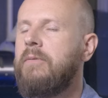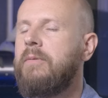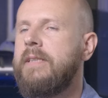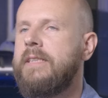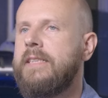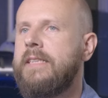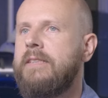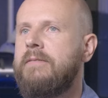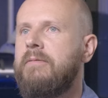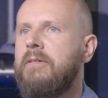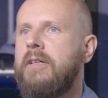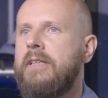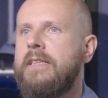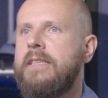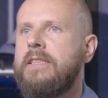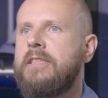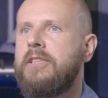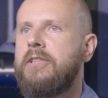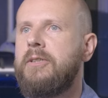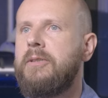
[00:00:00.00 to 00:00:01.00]
We did run
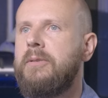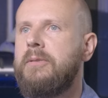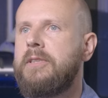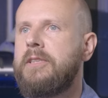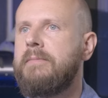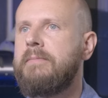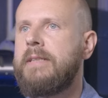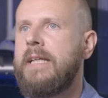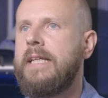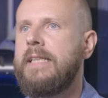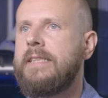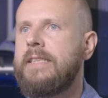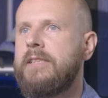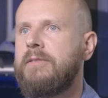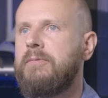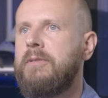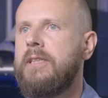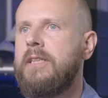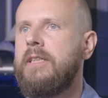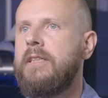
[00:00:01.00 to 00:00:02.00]
into some cases
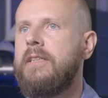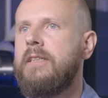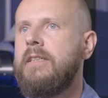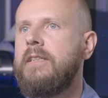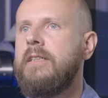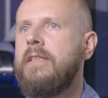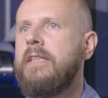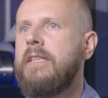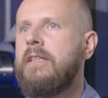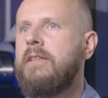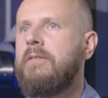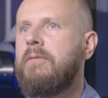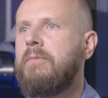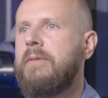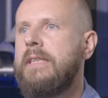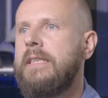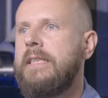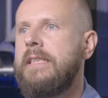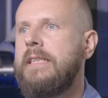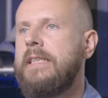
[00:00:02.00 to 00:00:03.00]
where
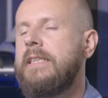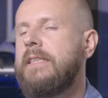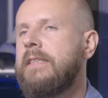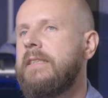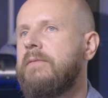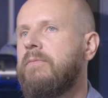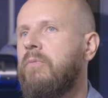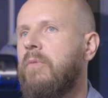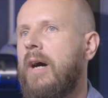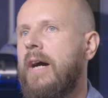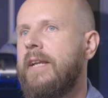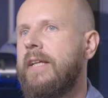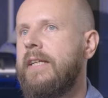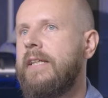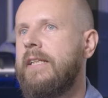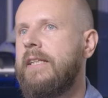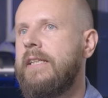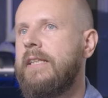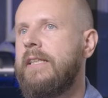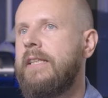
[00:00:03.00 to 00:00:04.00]
we
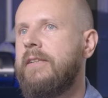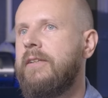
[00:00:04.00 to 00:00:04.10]
wanted